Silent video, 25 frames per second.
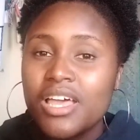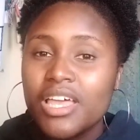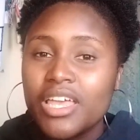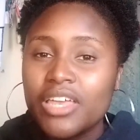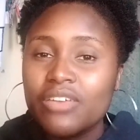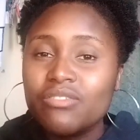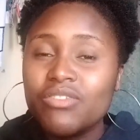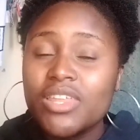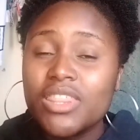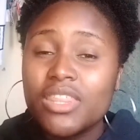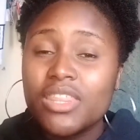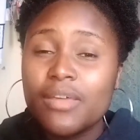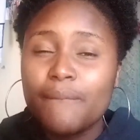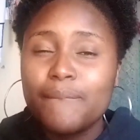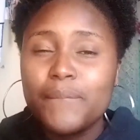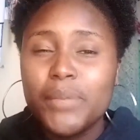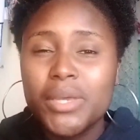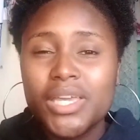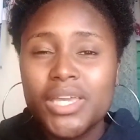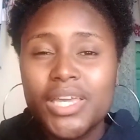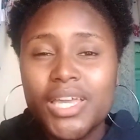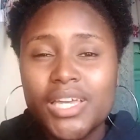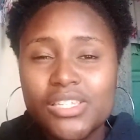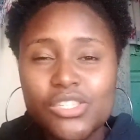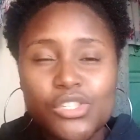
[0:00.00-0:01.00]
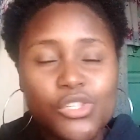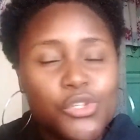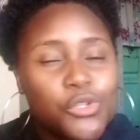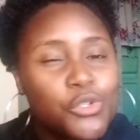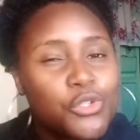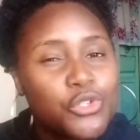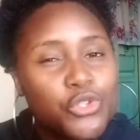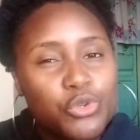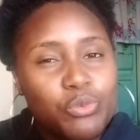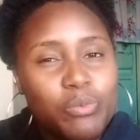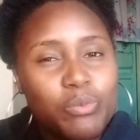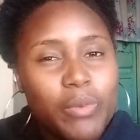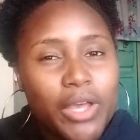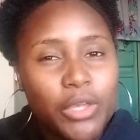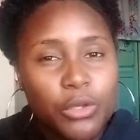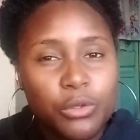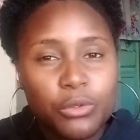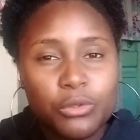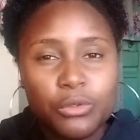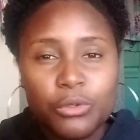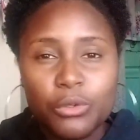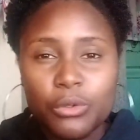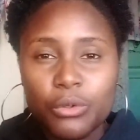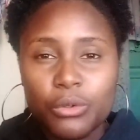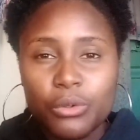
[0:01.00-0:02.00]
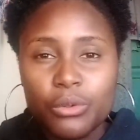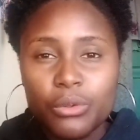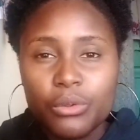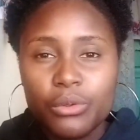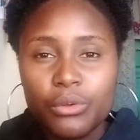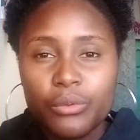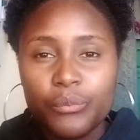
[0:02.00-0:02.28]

Even the biggest YouTuber you know,